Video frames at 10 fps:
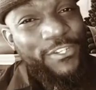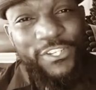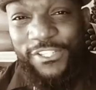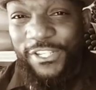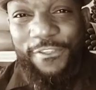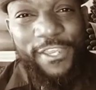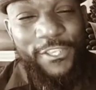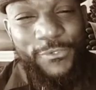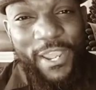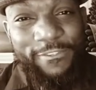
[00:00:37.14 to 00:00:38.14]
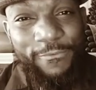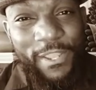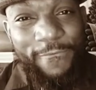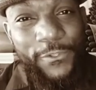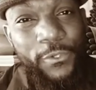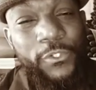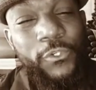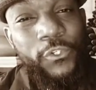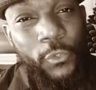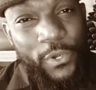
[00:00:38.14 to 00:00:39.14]
Just another interactive way for you
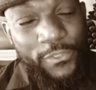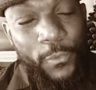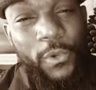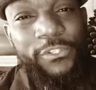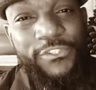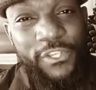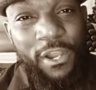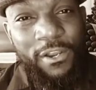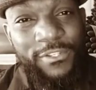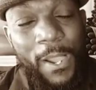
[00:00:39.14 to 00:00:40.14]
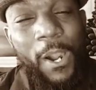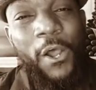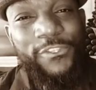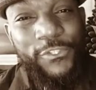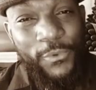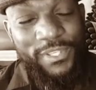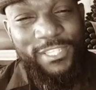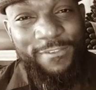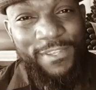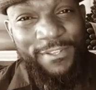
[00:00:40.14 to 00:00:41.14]
to enjoy the world of cigars on Stogie
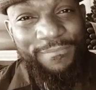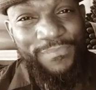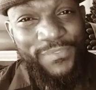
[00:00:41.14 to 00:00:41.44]
TV.